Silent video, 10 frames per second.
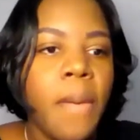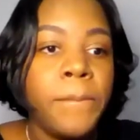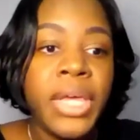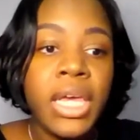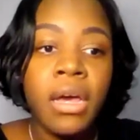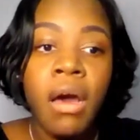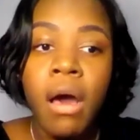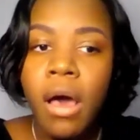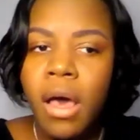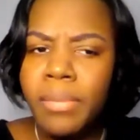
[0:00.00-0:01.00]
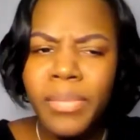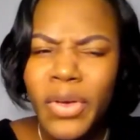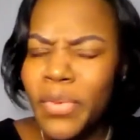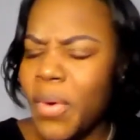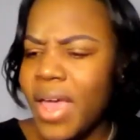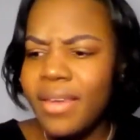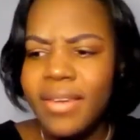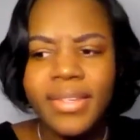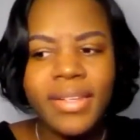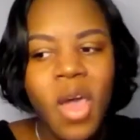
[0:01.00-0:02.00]
Be calm, good wind.
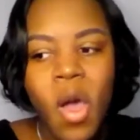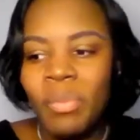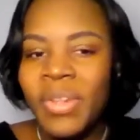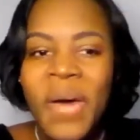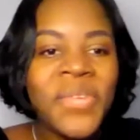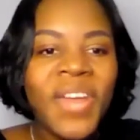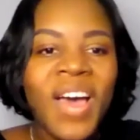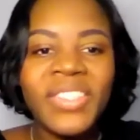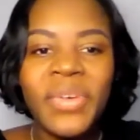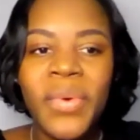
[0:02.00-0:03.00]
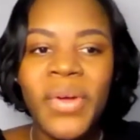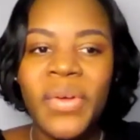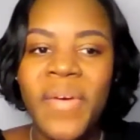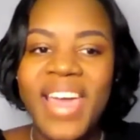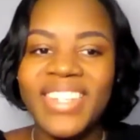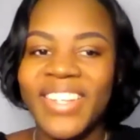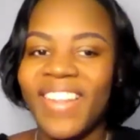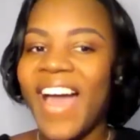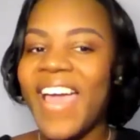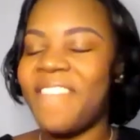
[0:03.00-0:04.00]
Blow not a word away till
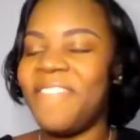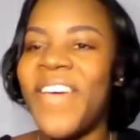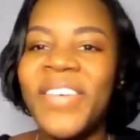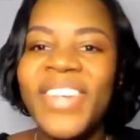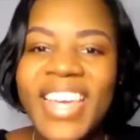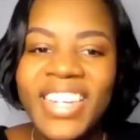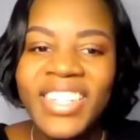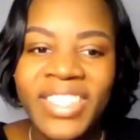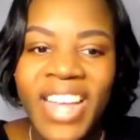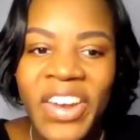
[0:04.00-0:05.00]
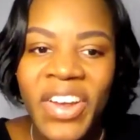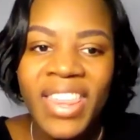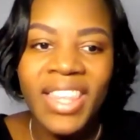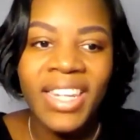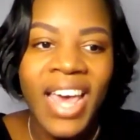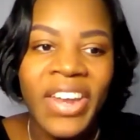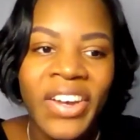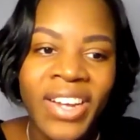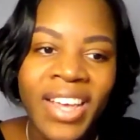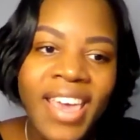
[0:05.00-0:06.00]
I have found each letter in the
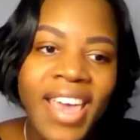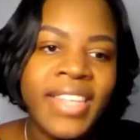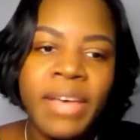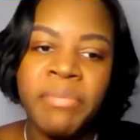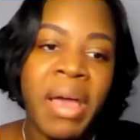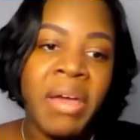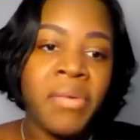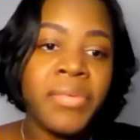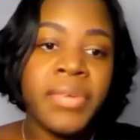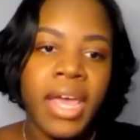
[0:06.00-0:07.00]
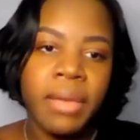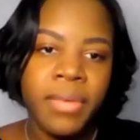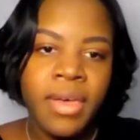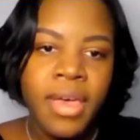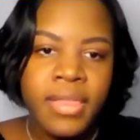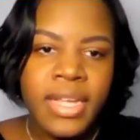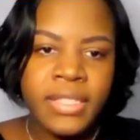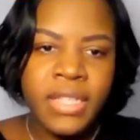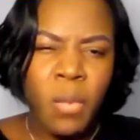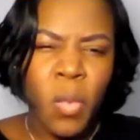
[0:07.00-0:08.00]
letter, except my own name,
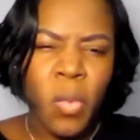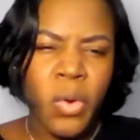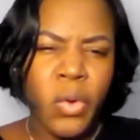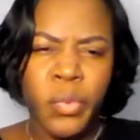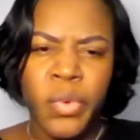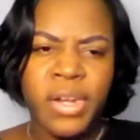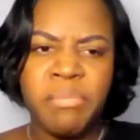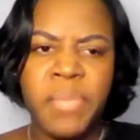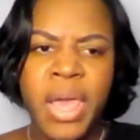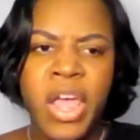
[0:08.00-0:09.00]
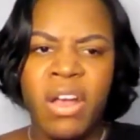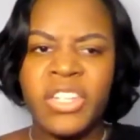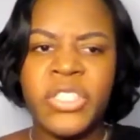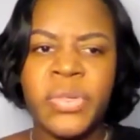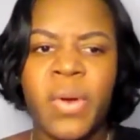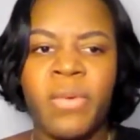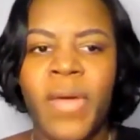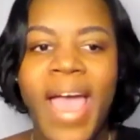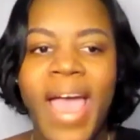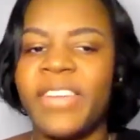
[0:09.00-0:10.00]
that some whirlwind bear unto a
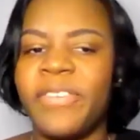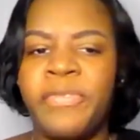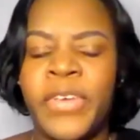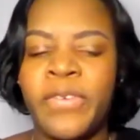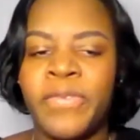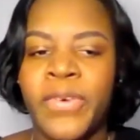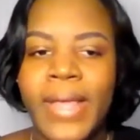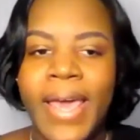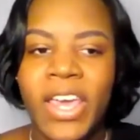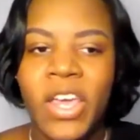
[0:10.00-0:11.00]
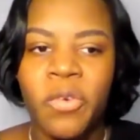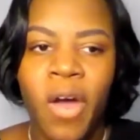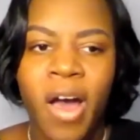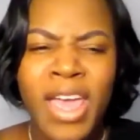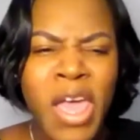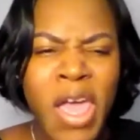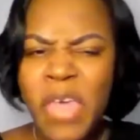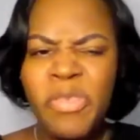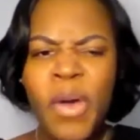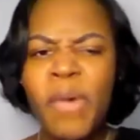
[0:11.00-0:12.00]
ragged, fearful hanging rock,
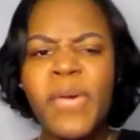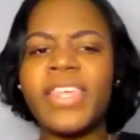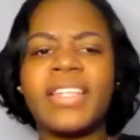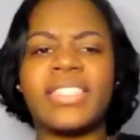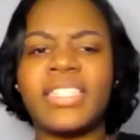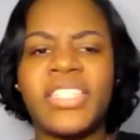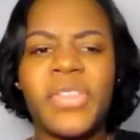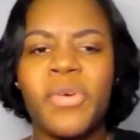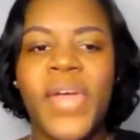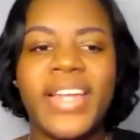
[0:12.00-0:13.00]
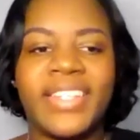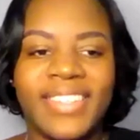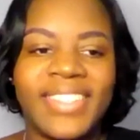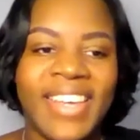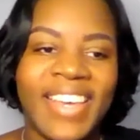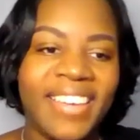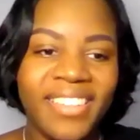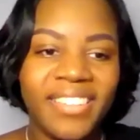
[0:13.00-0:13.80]
and throw it thence into the raging sea.